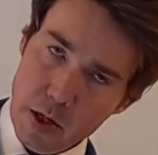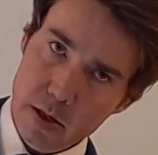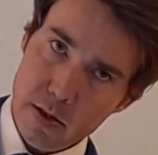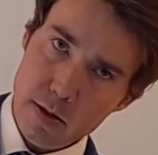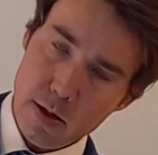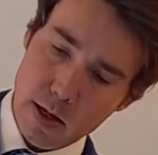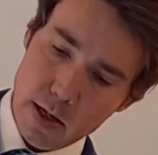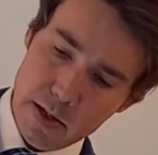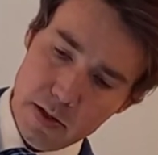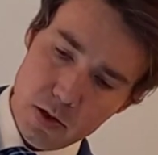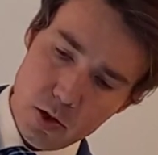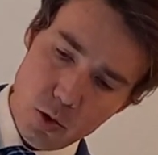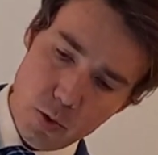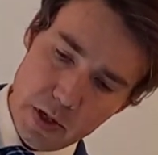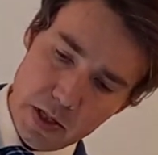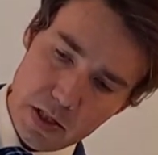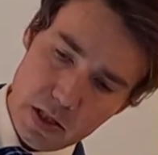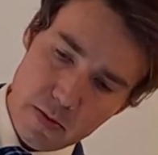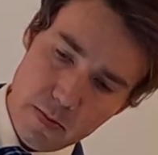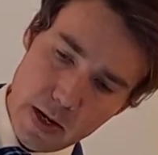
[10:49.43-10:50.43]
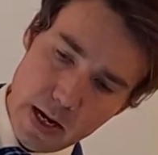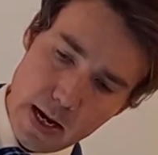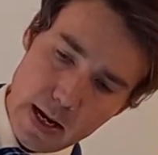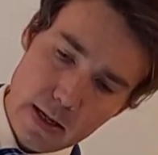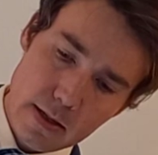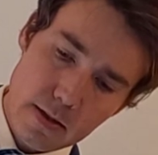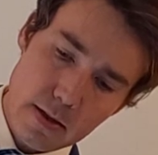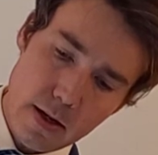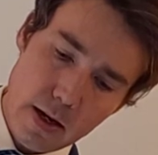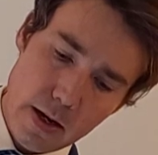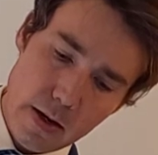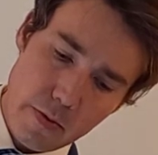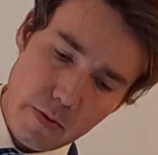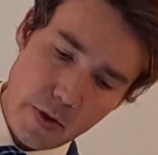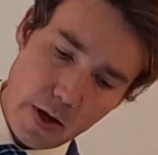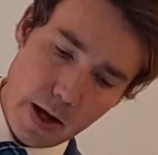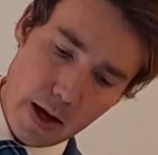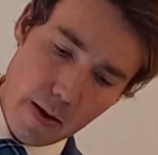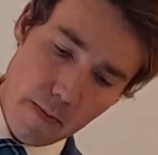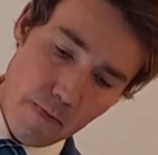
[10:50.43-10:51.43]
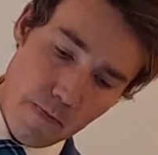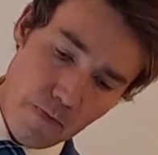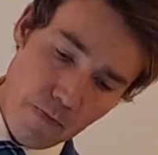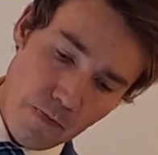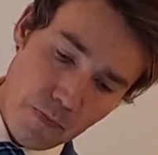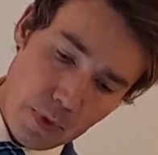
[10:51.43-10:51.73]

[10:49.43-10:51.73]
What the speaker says: slightly twist my hand like that.